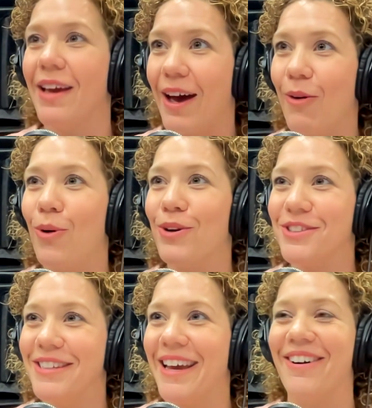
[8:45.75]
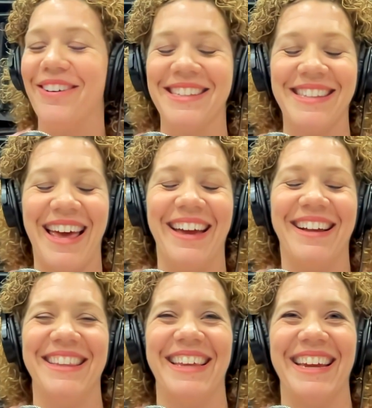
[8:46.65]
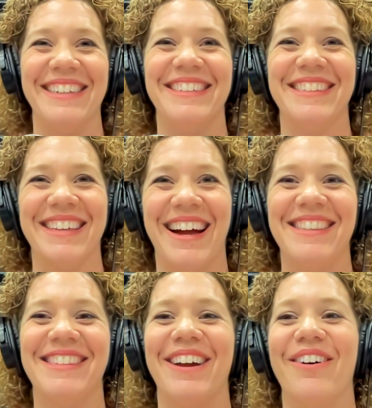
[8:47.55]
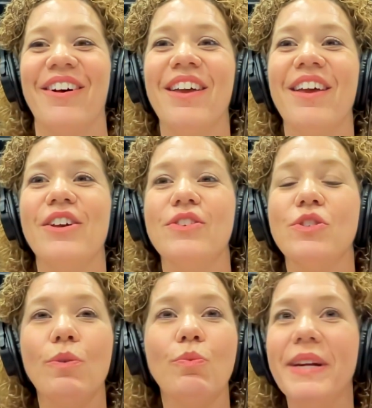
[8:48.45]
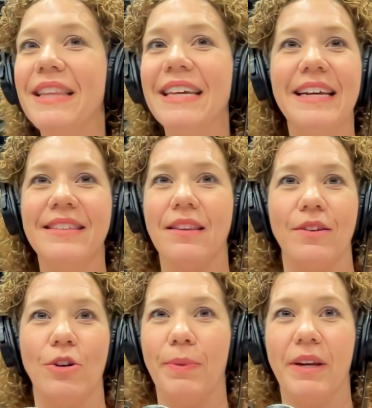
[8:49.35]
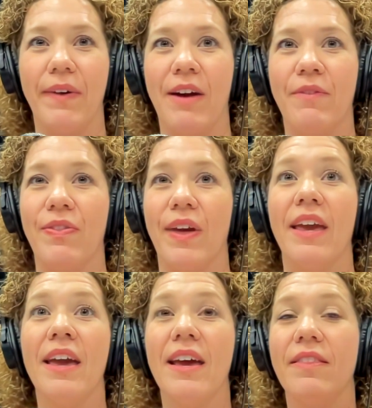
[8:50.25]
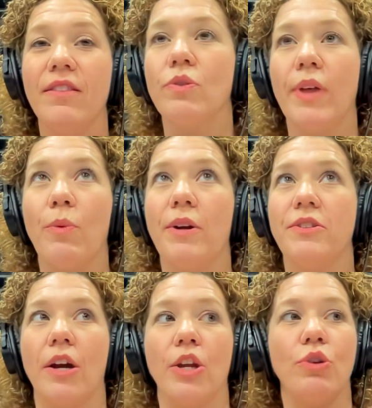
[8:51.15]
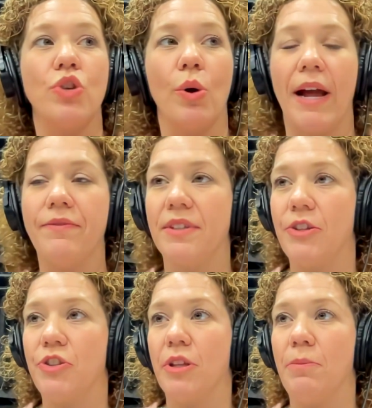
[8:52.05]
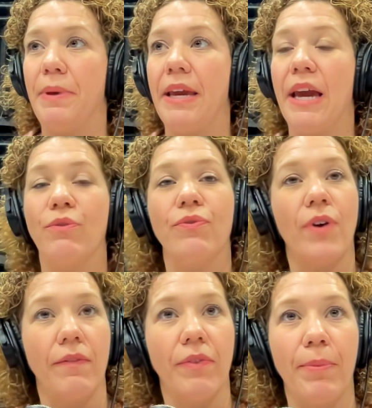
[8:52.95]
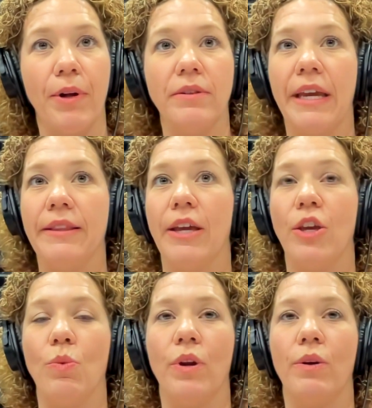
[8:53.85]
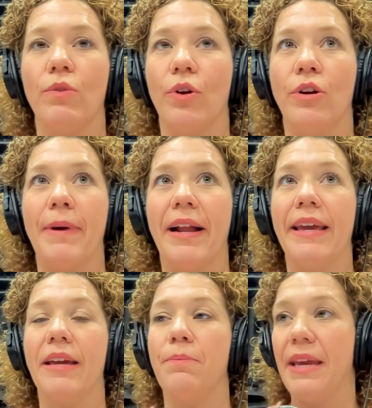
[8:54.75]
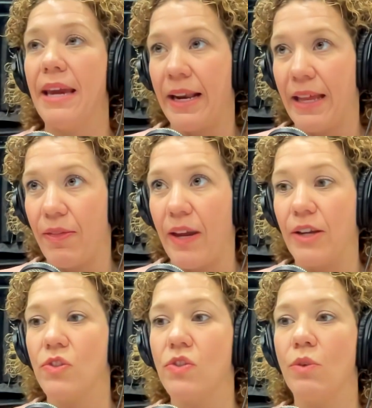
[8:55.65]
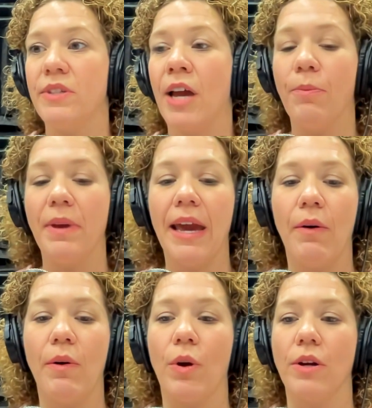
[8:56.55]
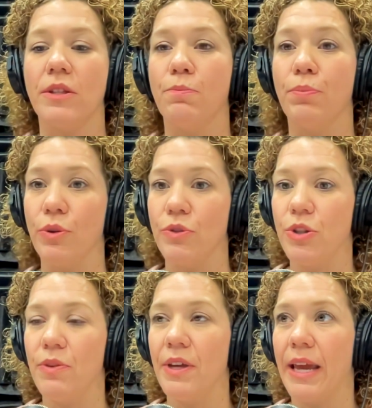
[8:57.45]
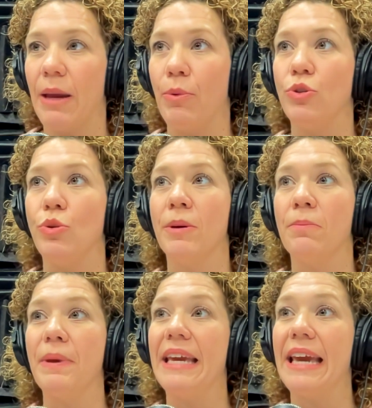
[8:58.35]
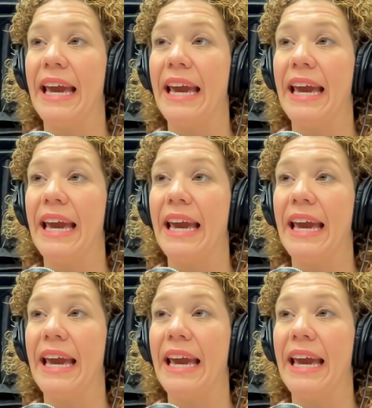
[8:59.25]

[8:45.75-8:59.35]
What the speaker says: Yeah, Orangedale, exactly, to Scottsdale. So it really is a little bit of everything. Like we were talking, you don't have to necessarily be in front of the building that you want to learn about. It could be anything. So tell me how it works. It's Bluetooth enabled. You can be